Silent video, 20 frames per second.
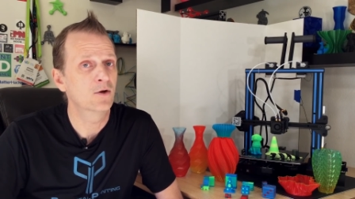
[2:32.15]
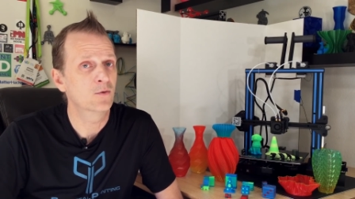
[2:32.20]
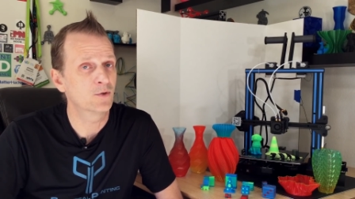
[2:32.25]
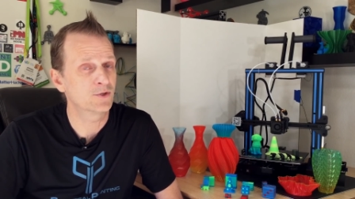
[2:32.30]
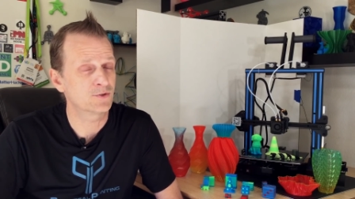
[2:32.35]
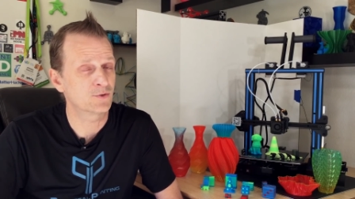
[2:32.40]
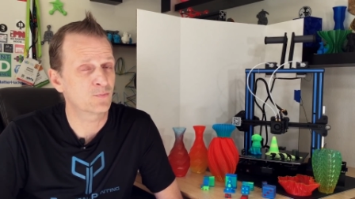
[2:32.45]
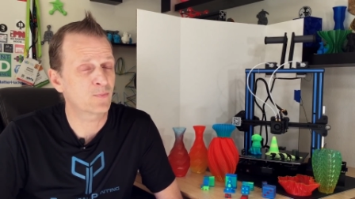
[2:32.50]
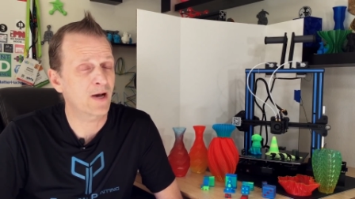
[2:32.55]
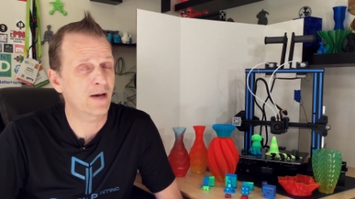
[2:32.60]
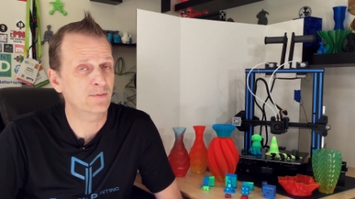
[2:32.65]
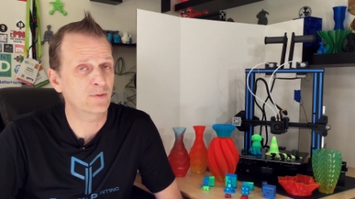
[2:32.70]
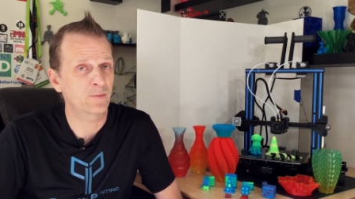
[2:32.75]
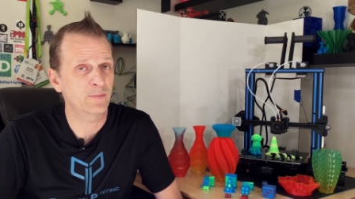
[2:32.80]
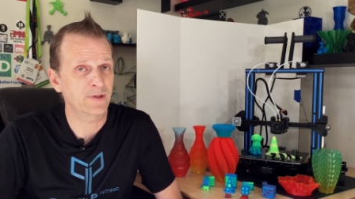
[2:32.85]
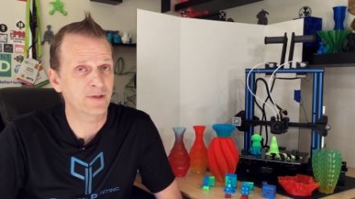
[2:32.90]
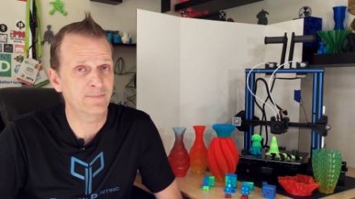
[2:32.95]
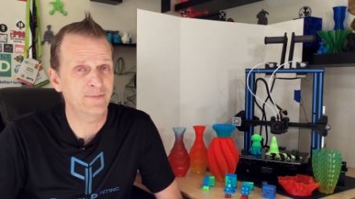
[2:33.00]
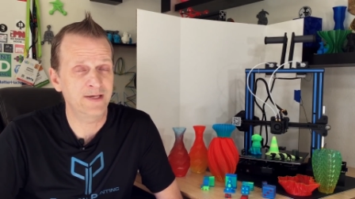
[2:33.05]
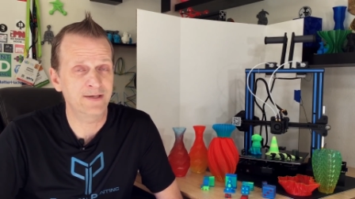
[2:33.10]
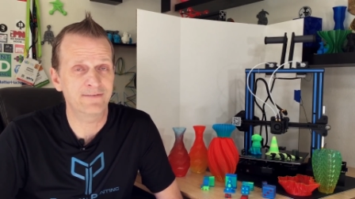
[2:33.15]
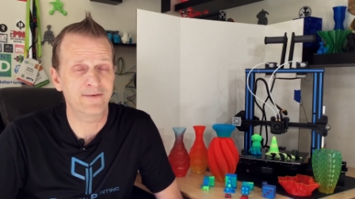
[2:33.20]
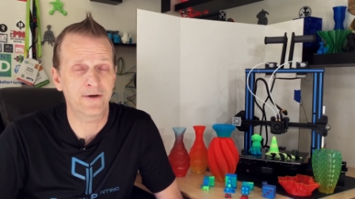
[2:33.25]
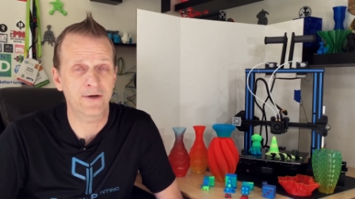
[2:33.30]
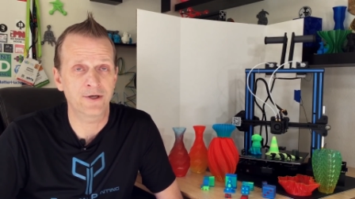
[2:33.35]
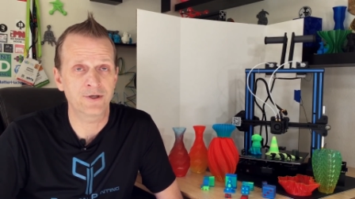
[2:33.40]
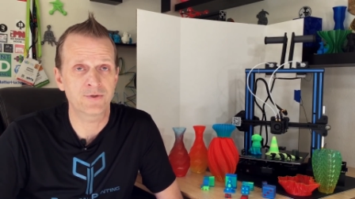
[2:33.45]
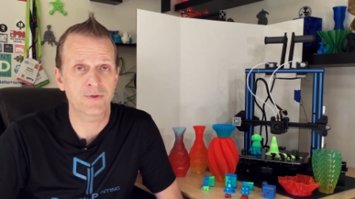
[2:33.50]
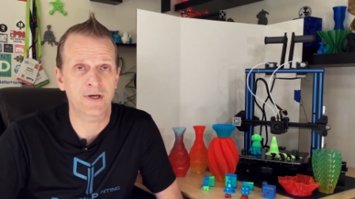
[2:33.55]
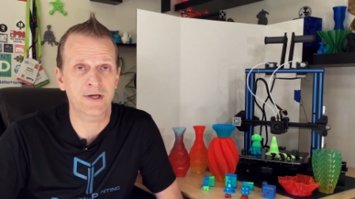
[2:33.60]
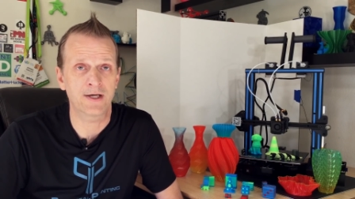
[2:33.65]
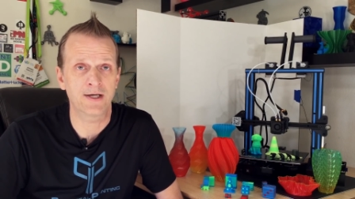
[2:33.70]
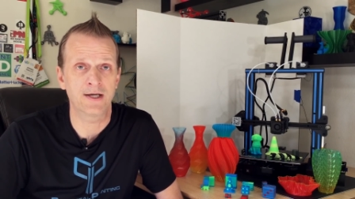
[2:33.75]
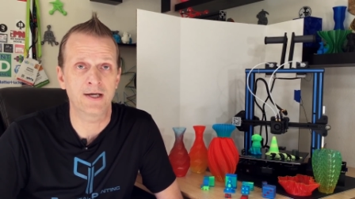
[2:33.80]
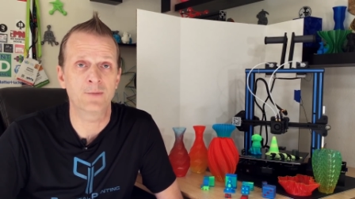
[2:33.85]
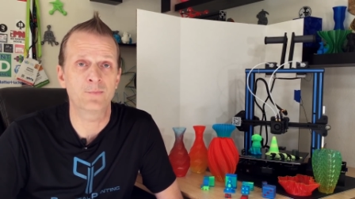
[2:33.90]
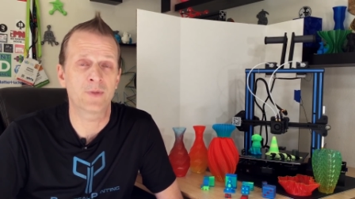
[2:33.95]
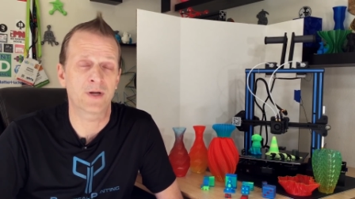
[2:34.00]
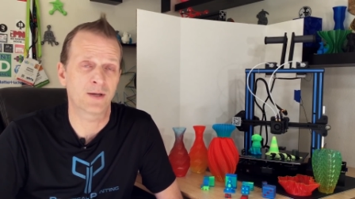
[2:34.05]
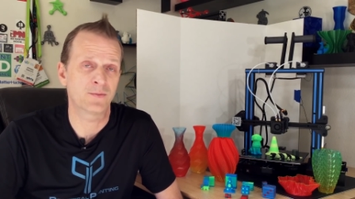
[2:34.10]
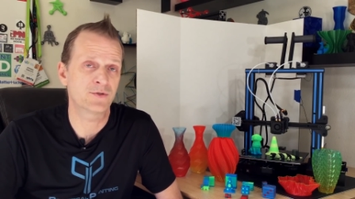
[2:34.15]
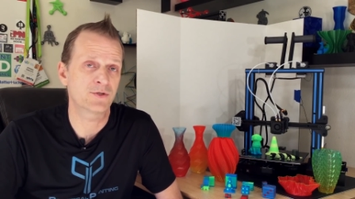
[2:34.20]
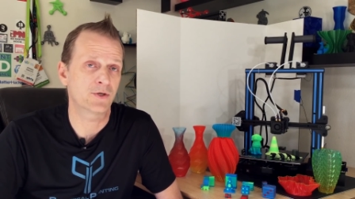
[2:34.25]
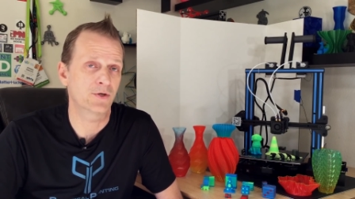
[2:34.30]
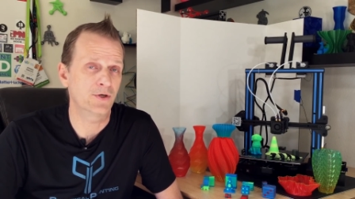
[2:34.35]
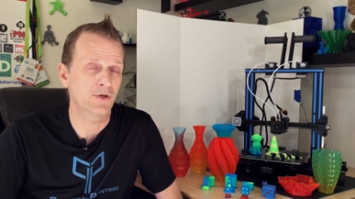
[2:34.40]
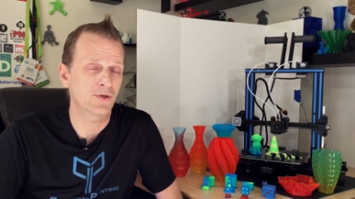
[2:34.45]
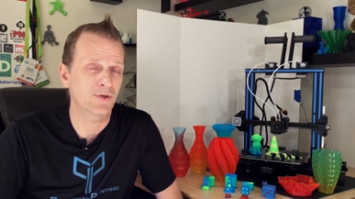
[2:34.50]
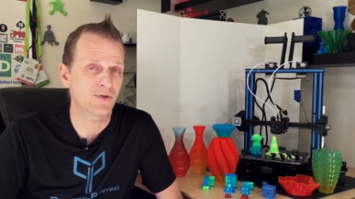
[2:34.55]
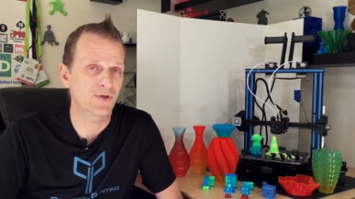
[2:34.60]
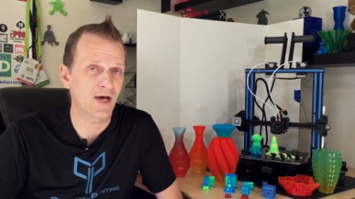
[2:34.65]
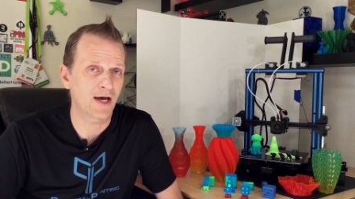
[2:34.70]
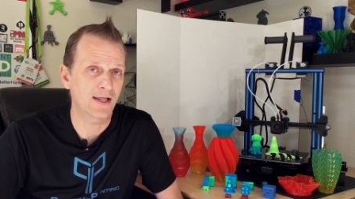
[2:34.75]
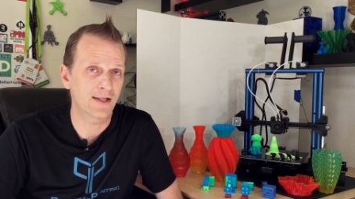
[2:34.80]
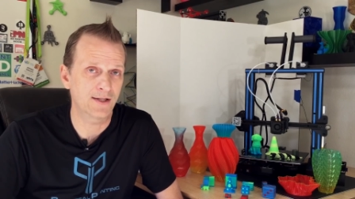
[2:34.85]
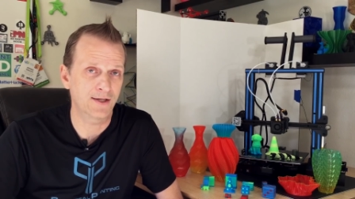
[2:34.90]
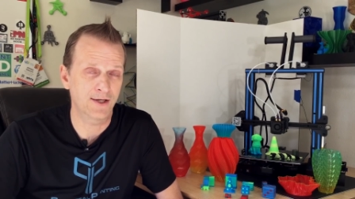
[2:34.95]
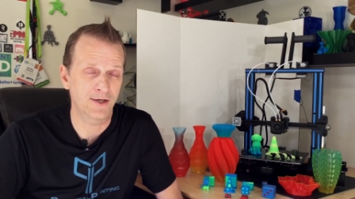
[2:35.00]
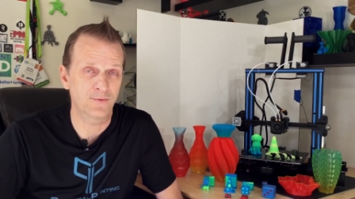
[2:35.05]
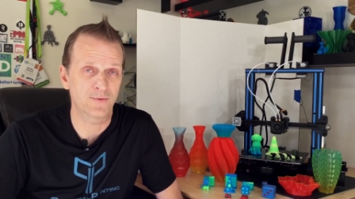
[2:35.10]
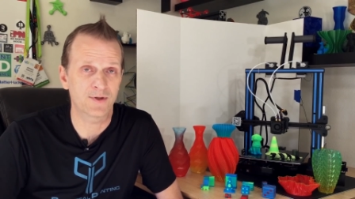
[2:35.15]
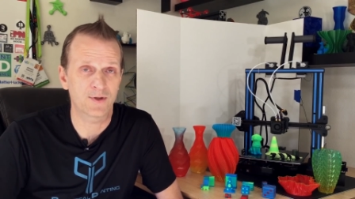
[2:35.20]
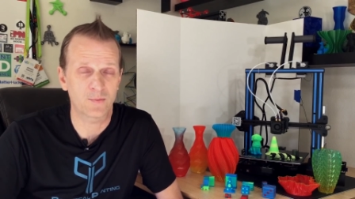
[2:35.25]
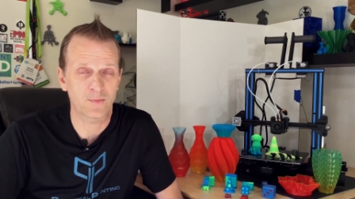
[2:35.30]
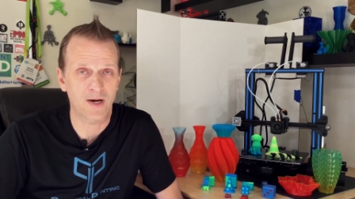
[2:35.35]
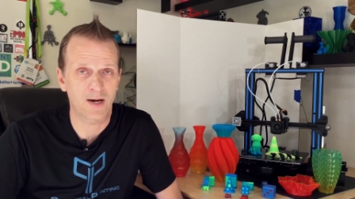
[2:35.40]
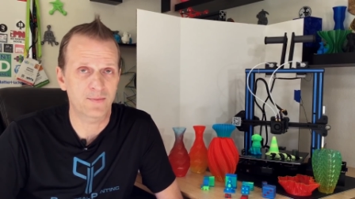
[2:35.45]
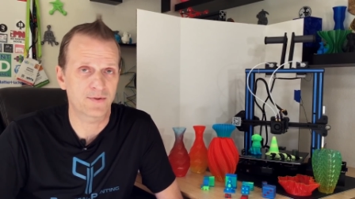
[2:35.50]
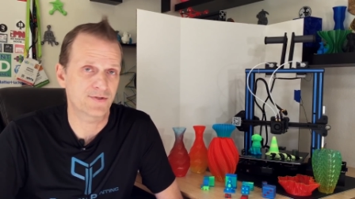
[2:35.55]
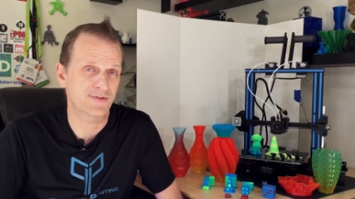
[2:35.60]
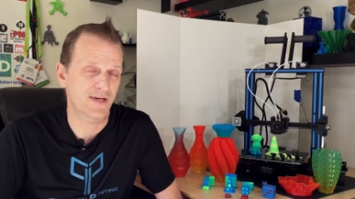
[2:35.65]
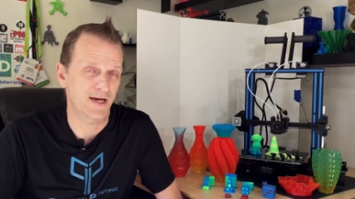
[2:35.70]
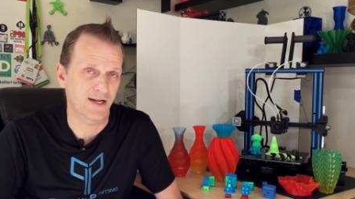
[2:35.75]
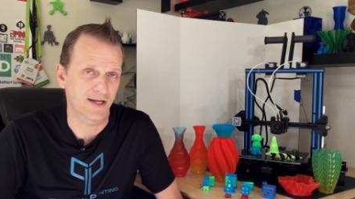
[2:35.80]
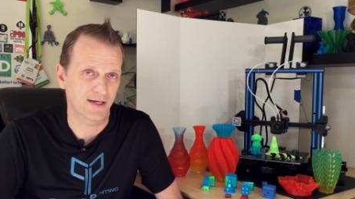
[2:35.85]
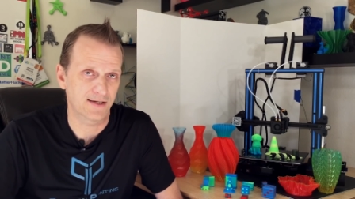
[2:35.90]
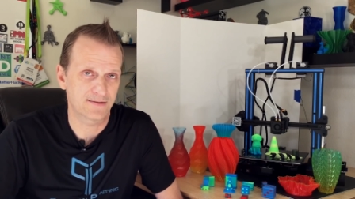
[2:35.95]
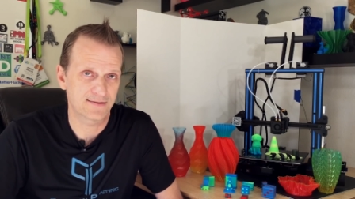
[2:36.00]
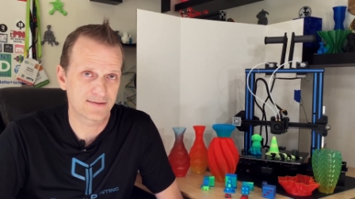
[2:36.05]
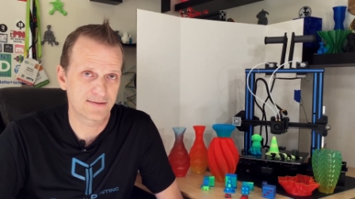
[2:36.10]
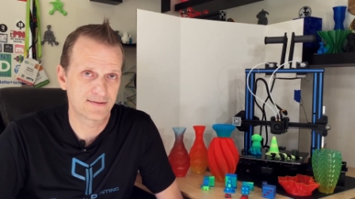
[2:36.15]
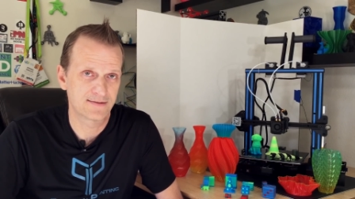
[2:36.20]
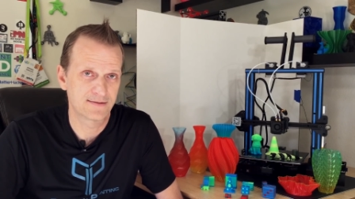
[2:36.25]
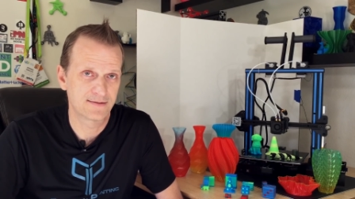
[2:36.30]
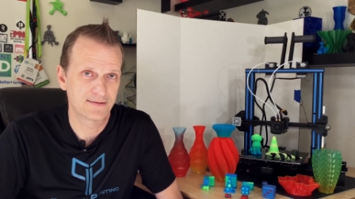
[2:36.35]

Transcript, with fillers: which would probably be very tricky, but I'm sure you could dial it in with the proper settings.